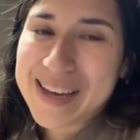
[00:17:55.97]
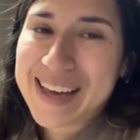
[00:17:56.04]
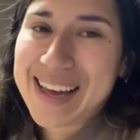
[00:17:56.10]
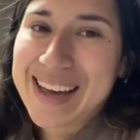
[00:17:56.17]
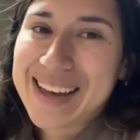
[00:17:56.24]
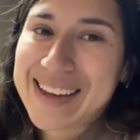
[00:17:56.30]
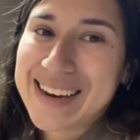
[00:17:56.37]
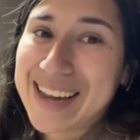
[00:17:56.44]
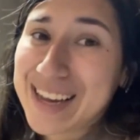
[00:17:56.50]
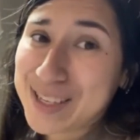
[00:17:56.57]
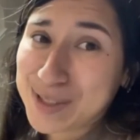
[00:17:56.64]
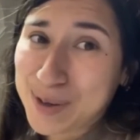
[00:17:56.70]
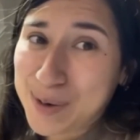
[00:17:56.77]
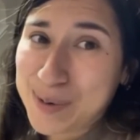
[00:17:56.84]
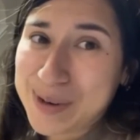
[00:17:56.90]
and as
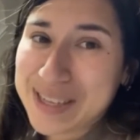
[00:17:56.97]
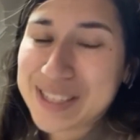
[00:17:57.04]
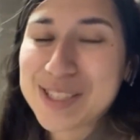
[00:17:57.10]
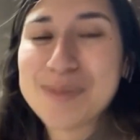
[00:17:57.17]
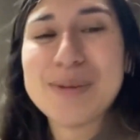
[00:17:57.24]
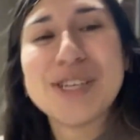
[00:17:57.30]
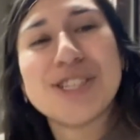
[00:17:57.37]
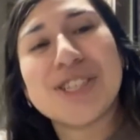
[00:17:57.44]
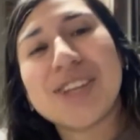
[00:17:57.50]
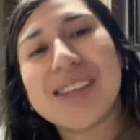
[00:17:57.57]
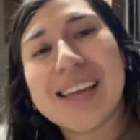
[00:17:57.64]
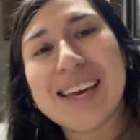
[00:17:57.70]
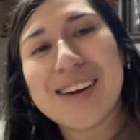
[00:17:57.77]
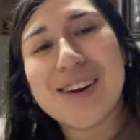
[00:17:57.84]
always make sure to like,